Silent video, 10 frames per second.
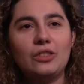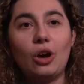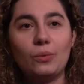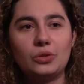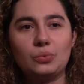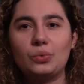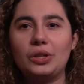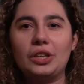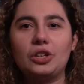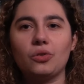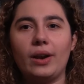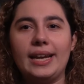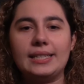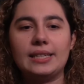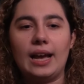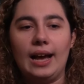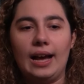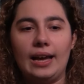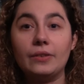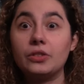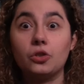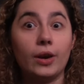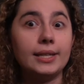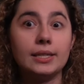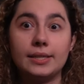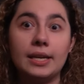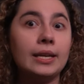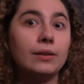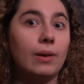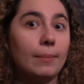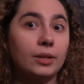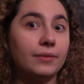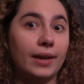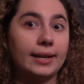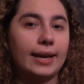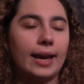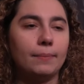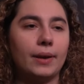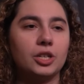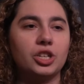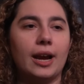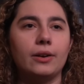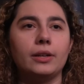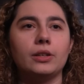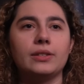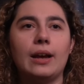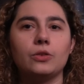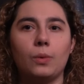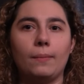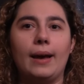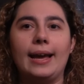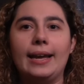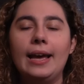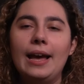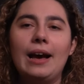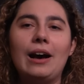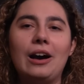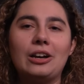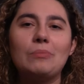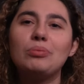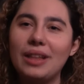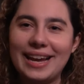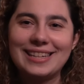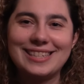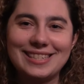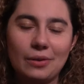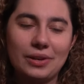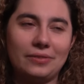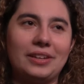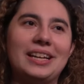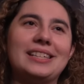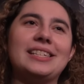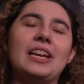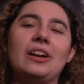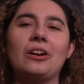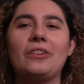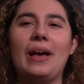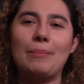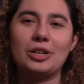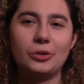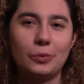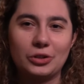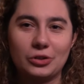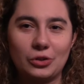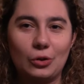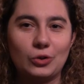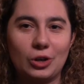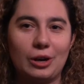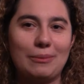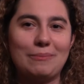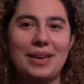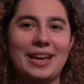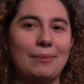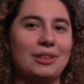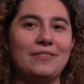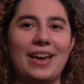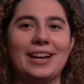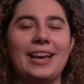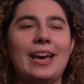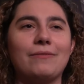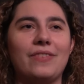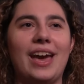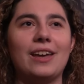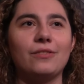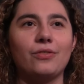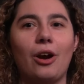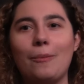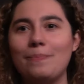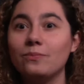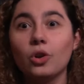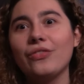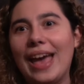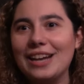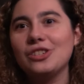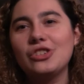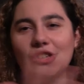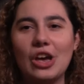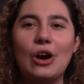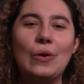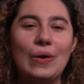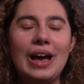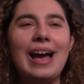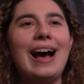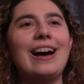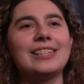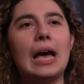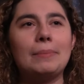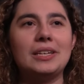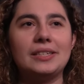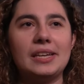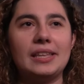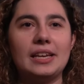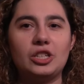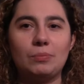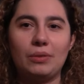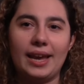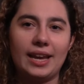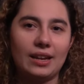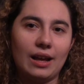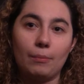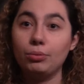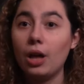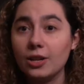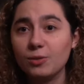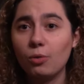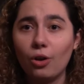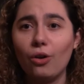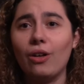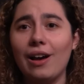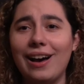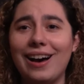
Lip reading: Thought was really great. It was great to see Emily Van Camp as Sharon, because that was one of my complaints, is that we didn't really get to see her that much in Winter Soldier, and I'm a big Emily Van Camp fan from Revenge, so I was happy to see that she played a plausible,